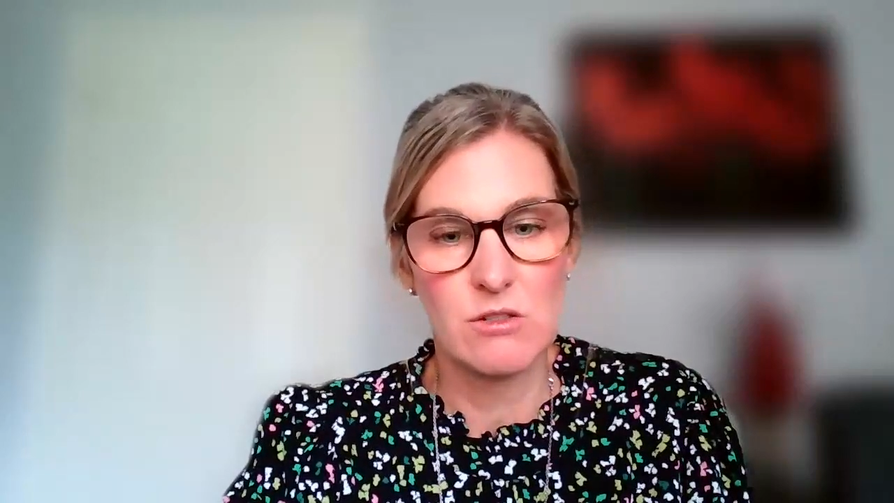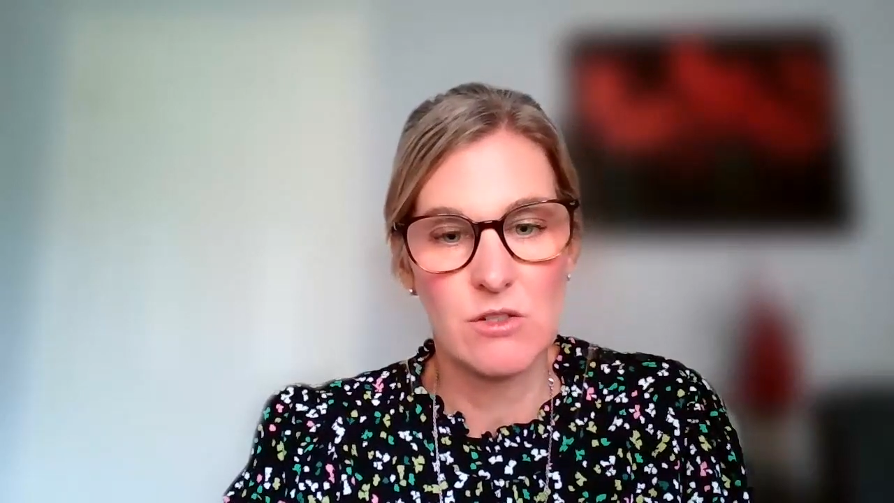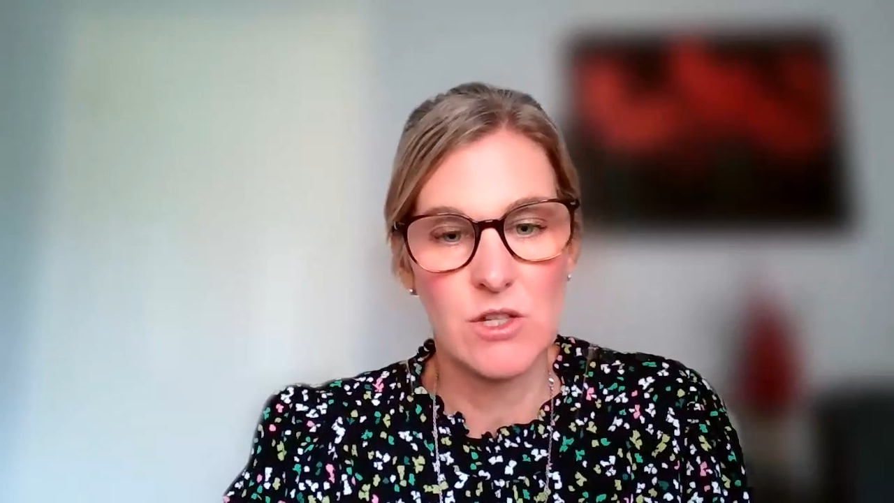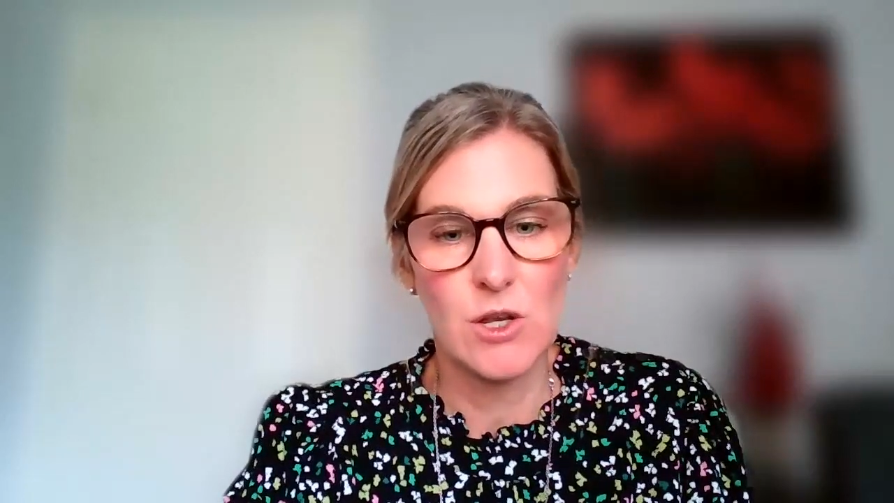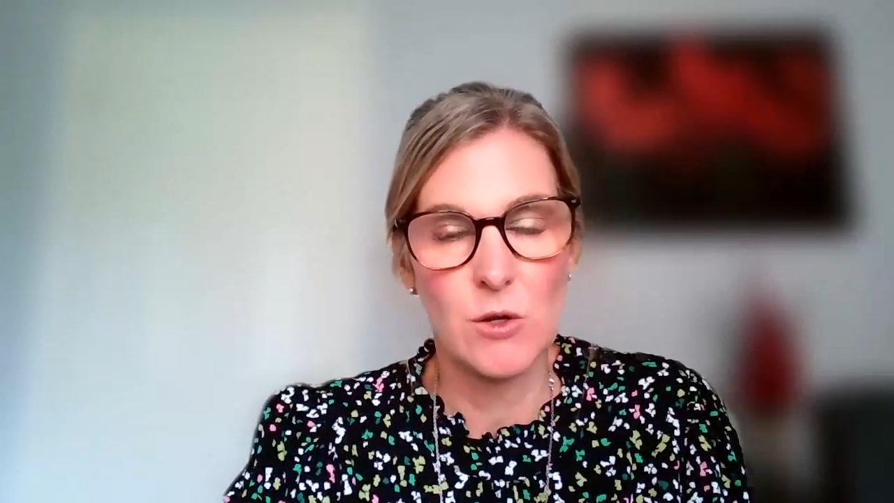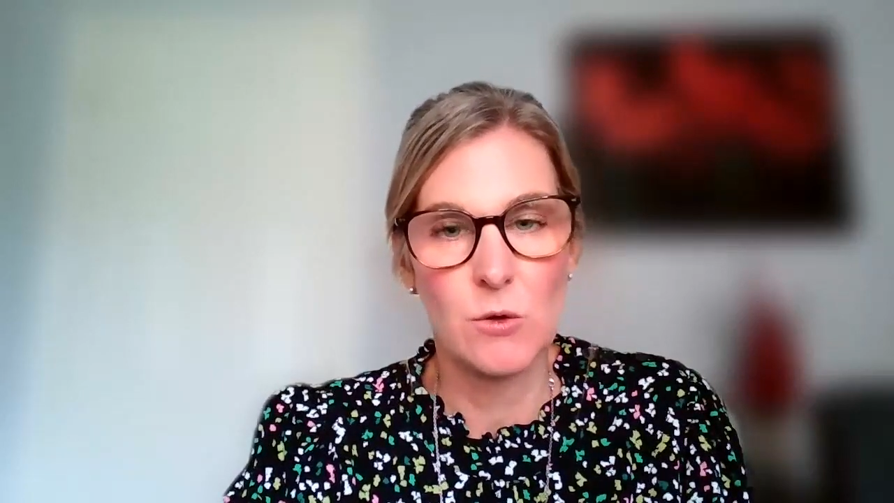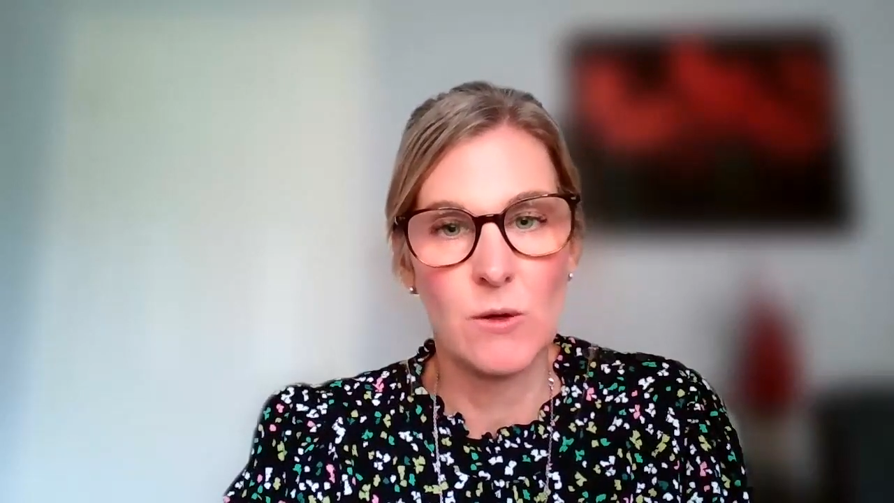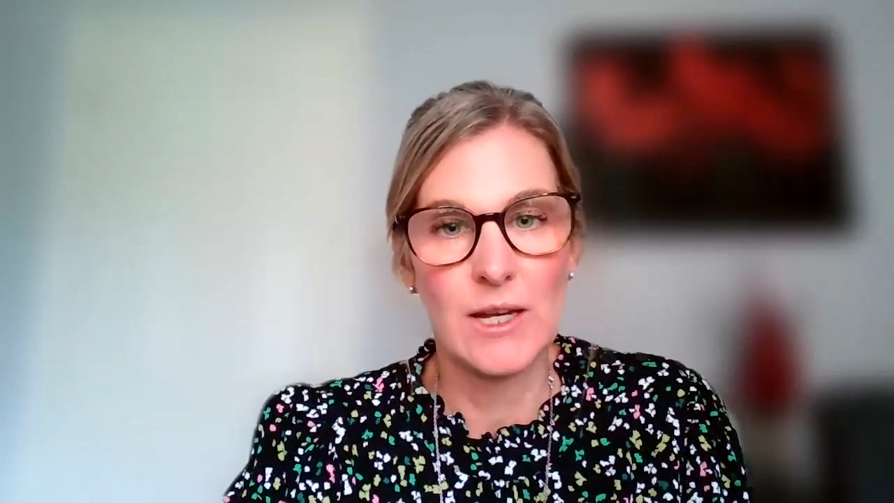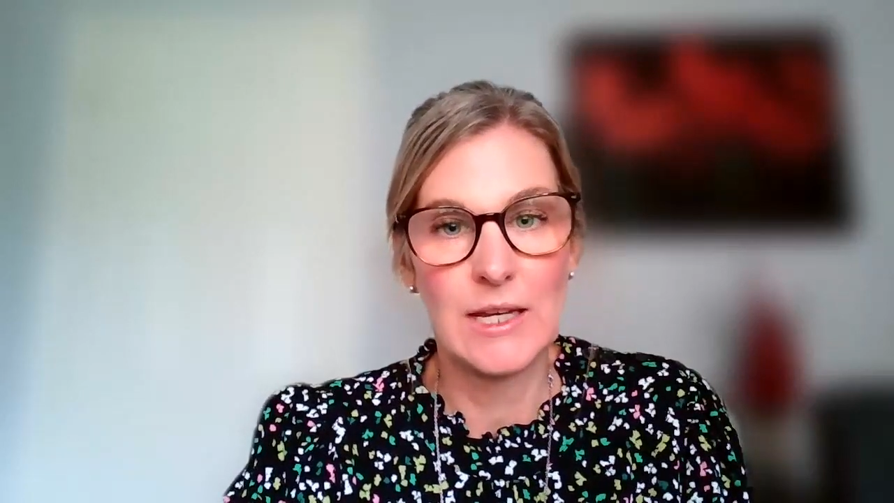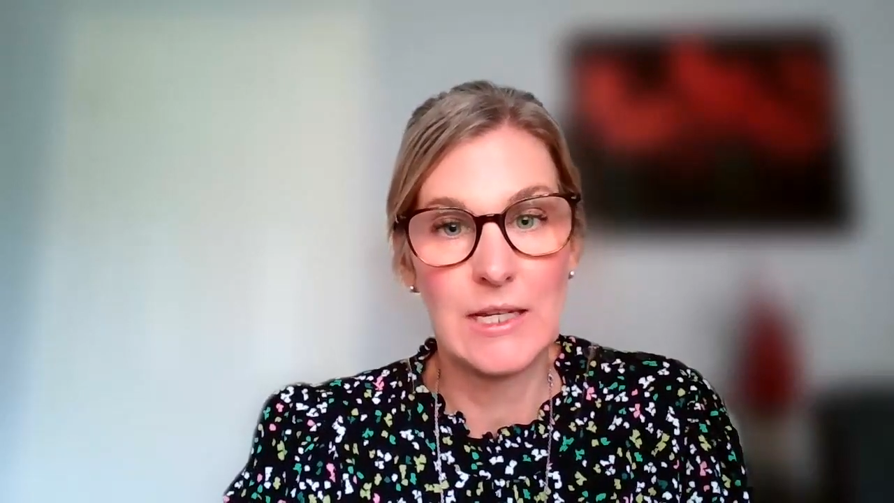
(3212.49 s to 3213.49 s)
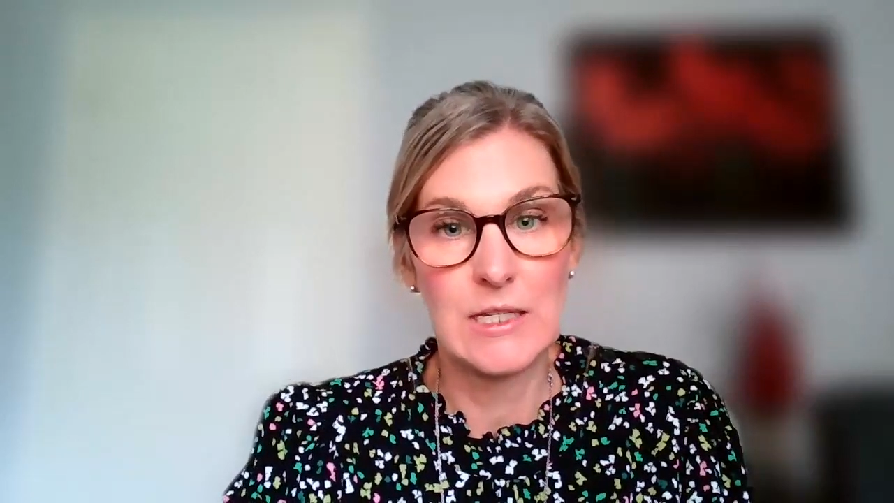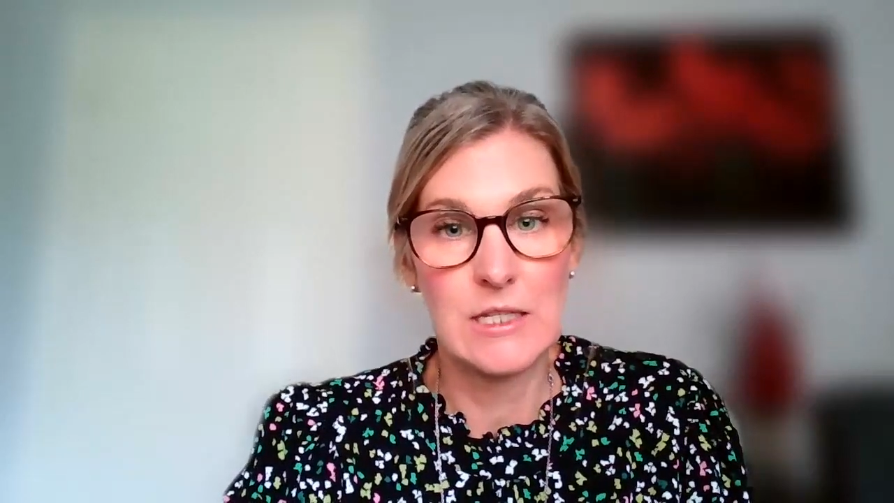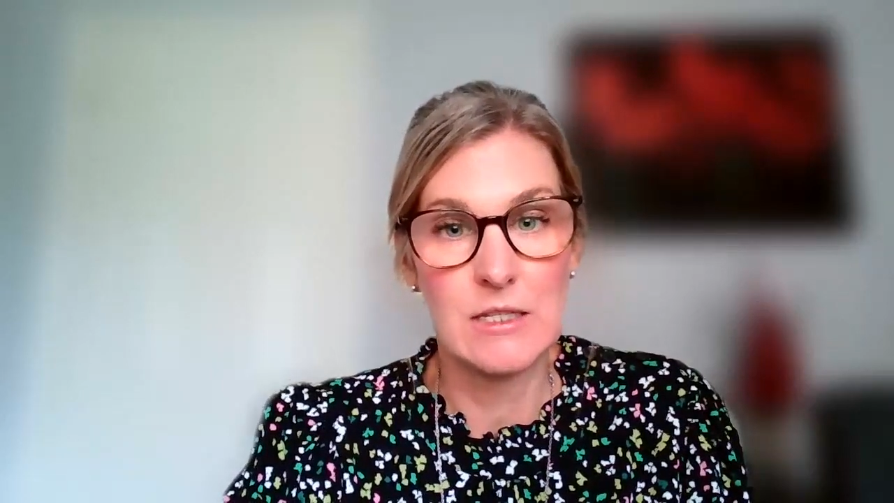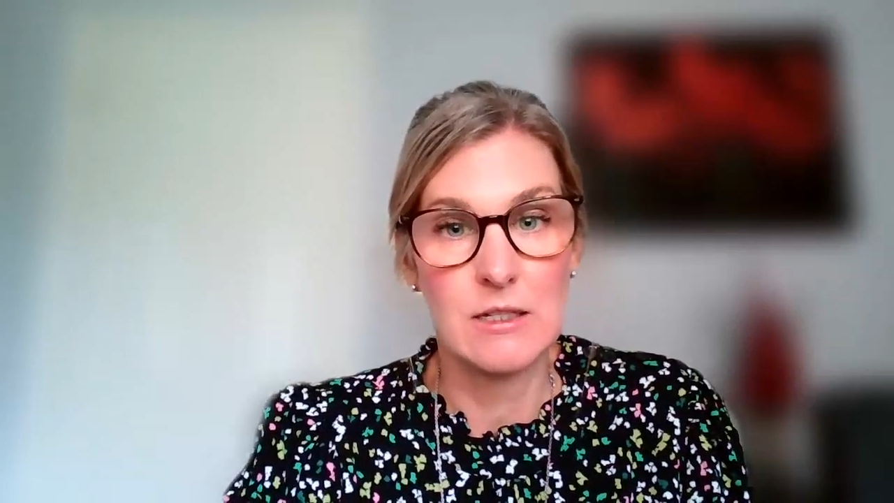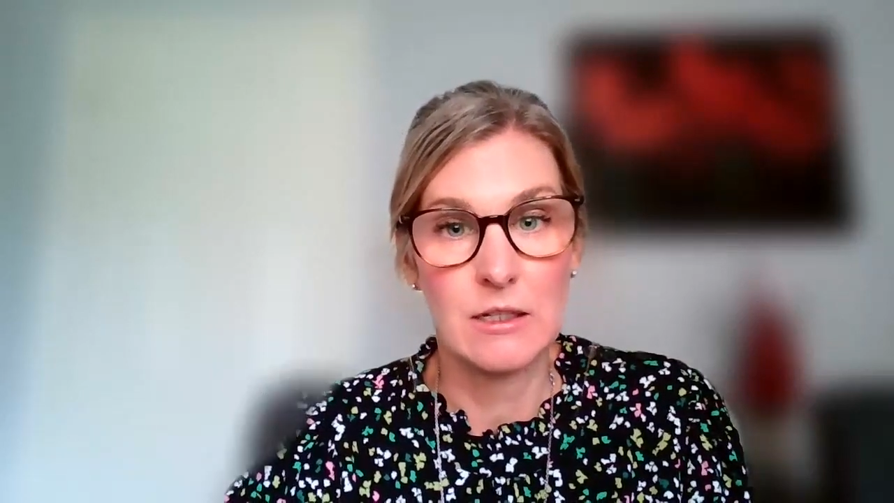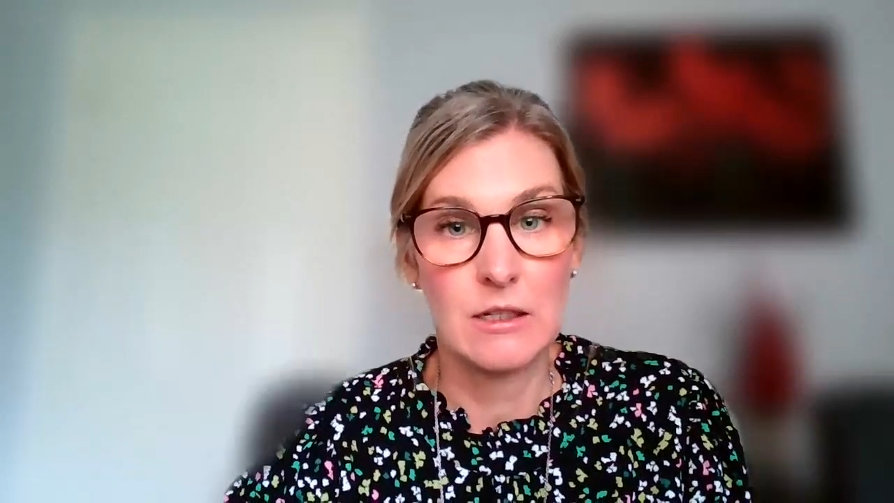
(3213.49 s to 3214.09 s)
So, is